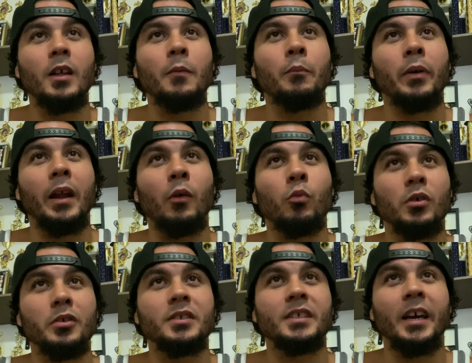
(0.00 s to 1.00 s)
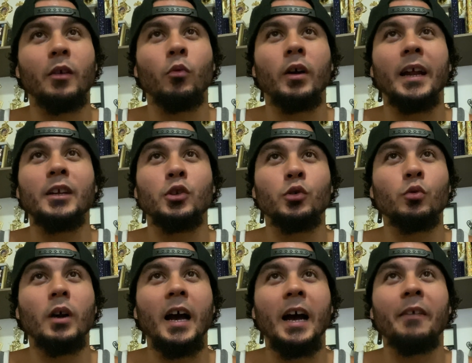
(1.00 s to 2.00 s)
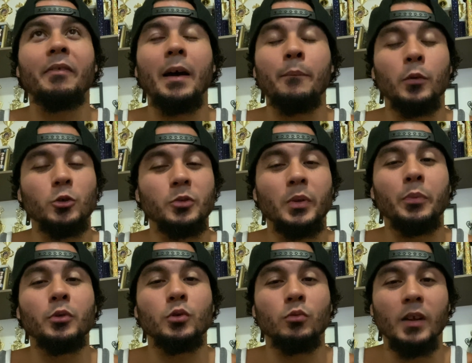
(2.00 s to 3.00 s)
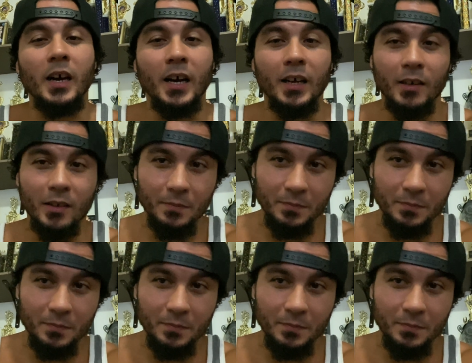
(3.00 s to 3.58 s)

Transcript: But I will say what I do have that most people do not